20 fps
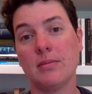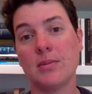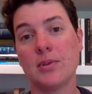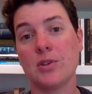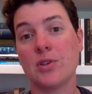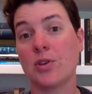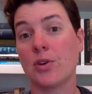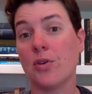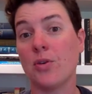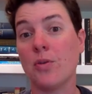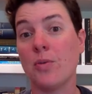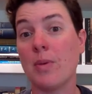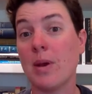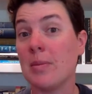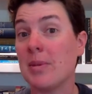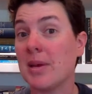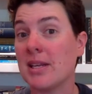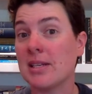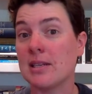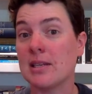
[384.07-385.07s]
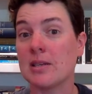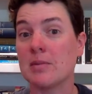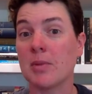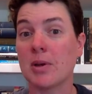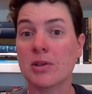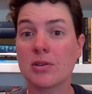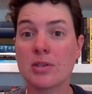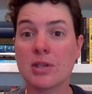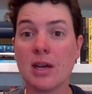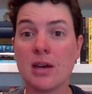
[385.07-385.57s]
So maybe it's his
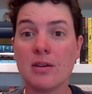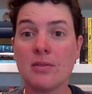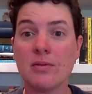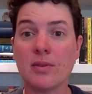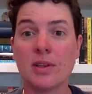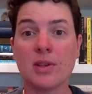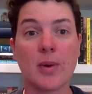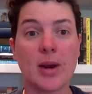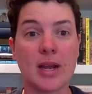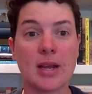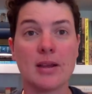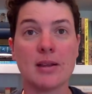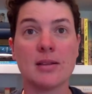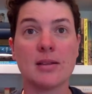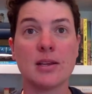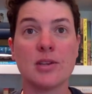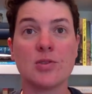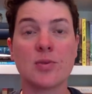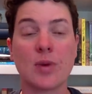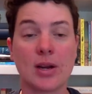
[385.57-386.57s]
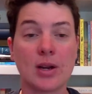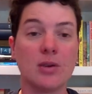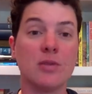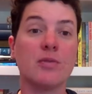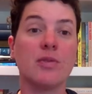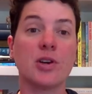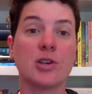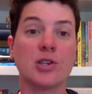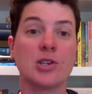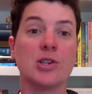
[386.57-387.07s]
mother's love and the way that Draco
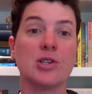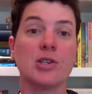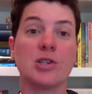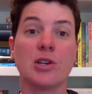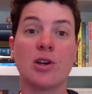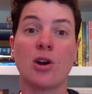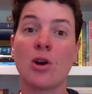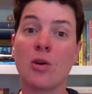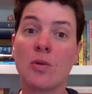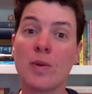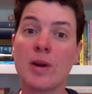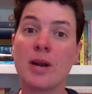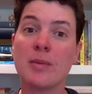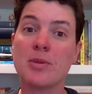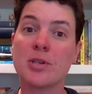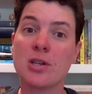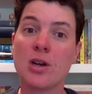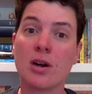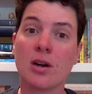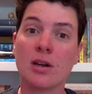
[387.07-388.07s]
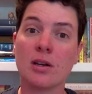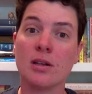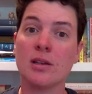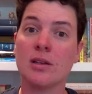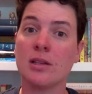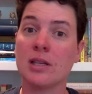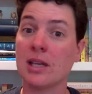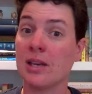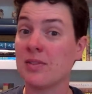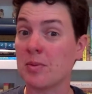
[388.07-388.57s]
functions in her redemption arc
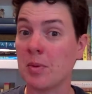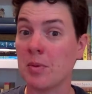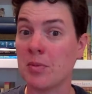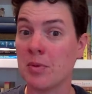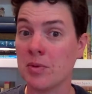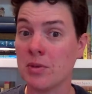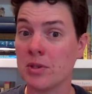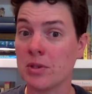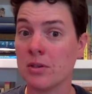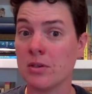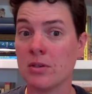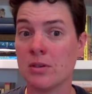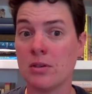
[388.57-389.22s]
that gives him a boost.